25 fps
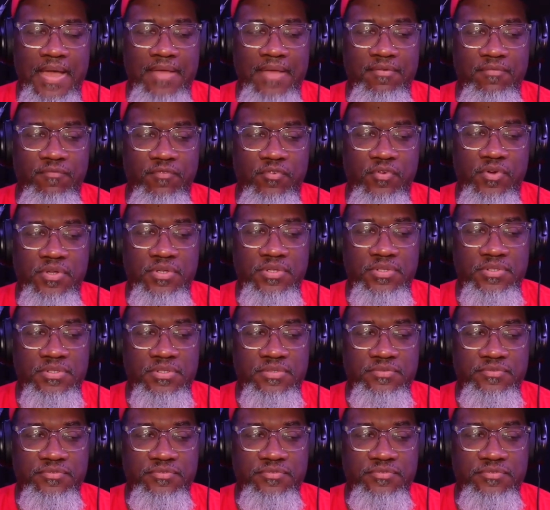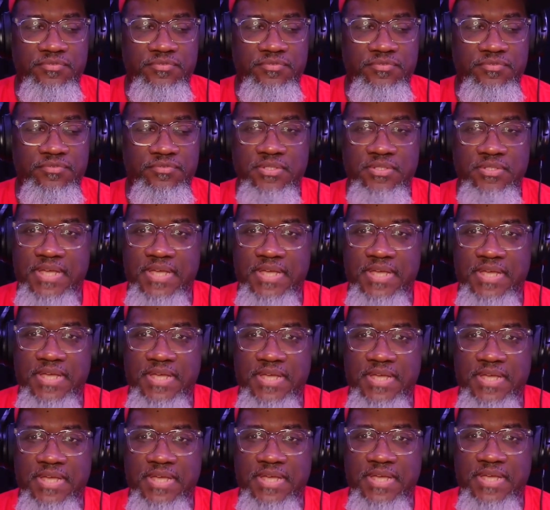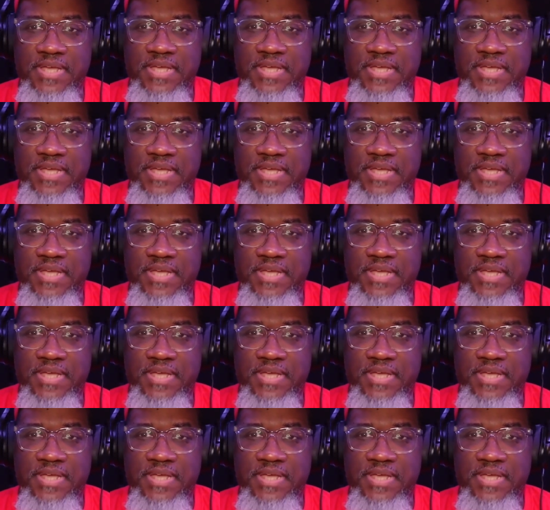For a long time,